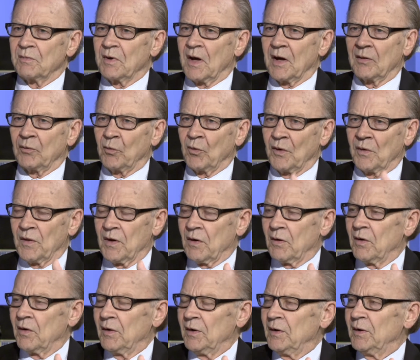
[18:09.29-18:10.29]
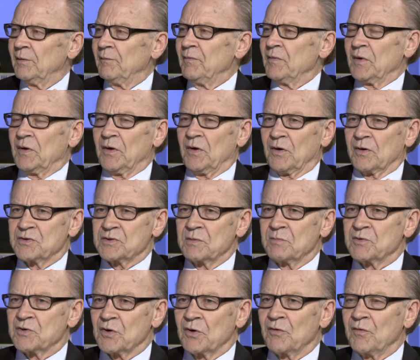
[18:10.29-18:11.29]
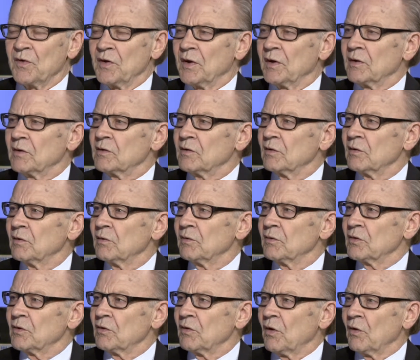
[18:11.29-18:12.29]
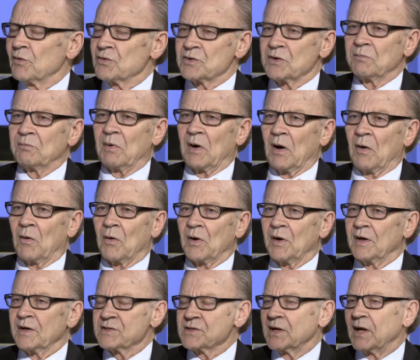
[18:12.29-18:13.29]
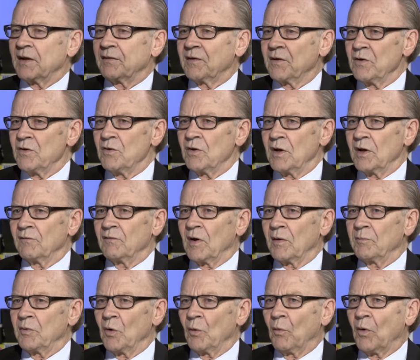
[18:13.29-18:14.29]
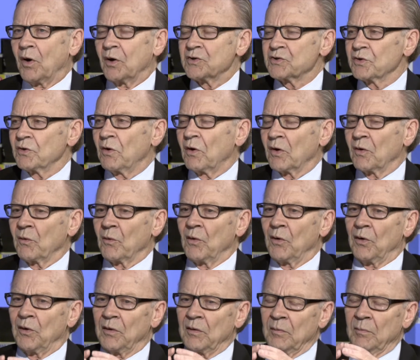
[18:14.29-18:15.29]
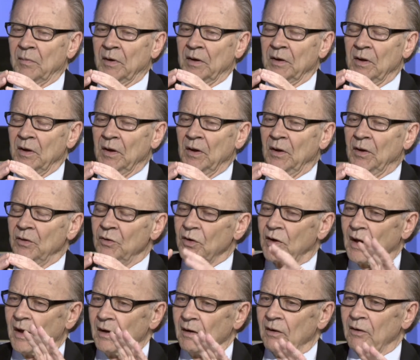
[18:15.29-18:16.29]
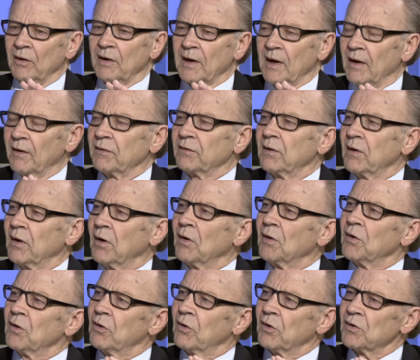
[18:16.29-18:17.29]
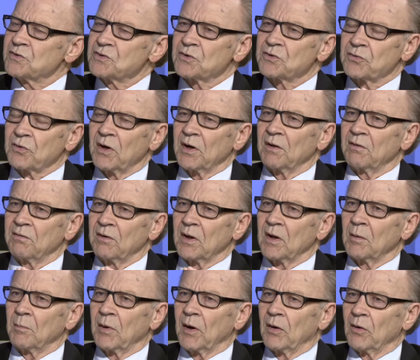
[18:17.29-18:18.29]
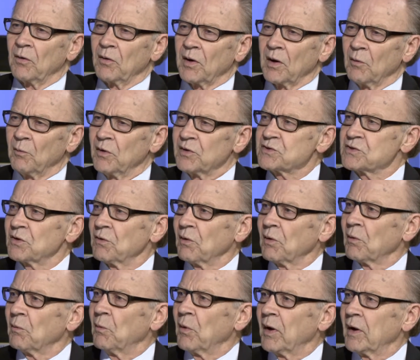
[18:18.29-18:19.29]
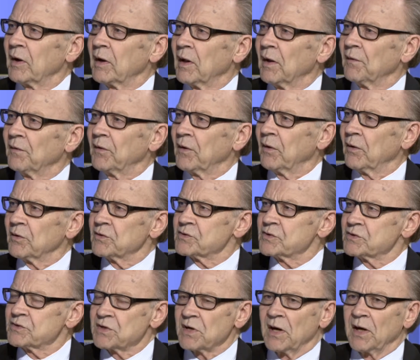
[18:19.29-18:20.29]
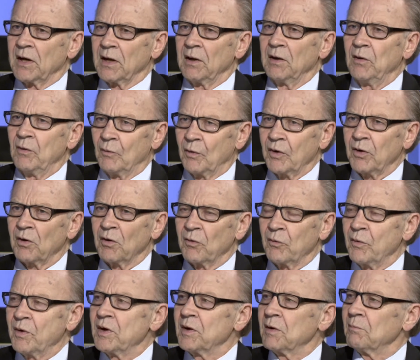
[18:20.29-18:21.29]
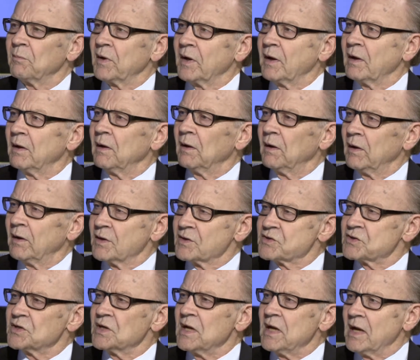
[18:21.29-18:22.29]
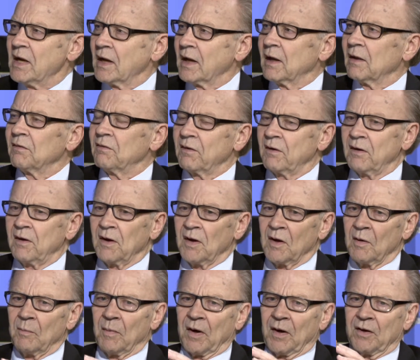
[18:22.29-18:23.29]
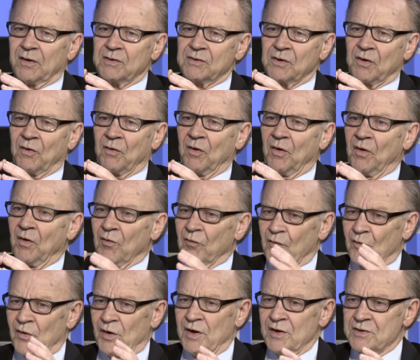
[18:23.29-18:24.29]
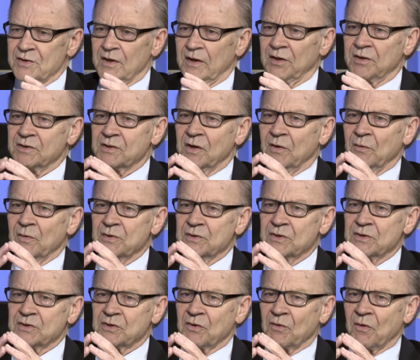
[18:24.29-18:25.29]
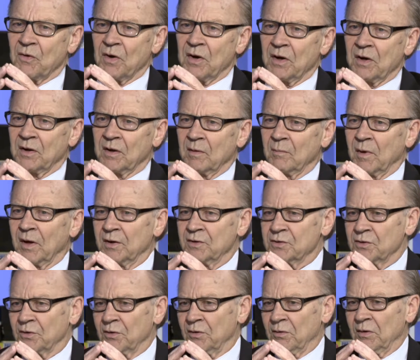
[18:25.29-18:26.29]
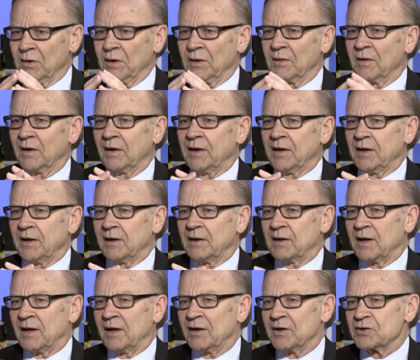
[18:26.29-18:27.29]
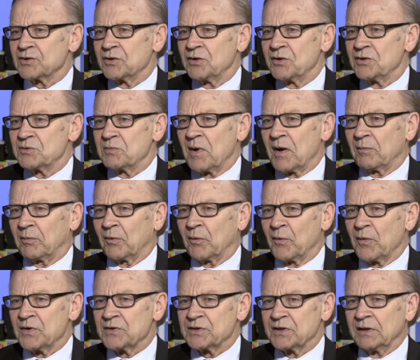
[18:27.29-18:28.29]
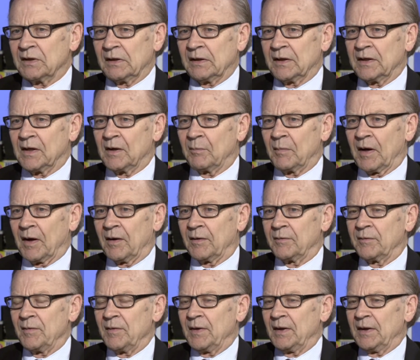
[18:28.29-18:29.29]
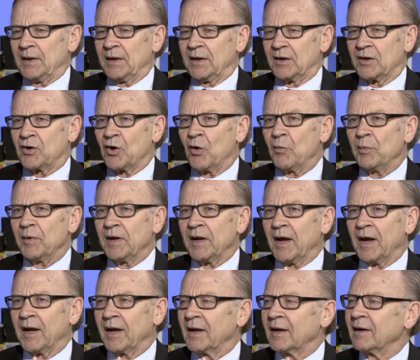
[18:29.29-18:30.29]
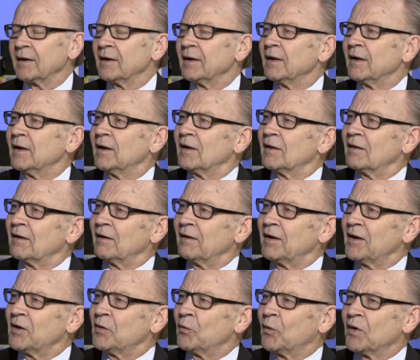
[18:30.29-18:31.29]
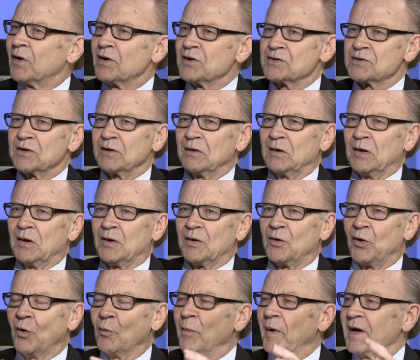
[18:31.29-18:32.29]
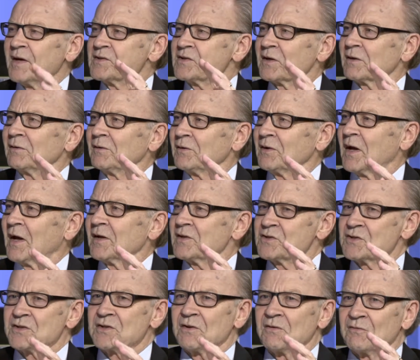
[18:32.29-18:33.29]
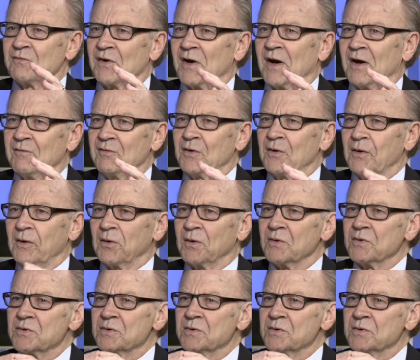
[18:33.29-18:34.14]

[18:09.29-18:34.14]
not where they're, you know, subservient to those in power. And it's not that you give up your watchdog role, but you kind of look out there and you also try to think about, okay, what's going well out there in society? What ought we to be seeing and thinking about? So, for instance, there was a story in the leading Danish newspaper recently about, in Copenhagen, the lead was no bicycle deaths in 5 years,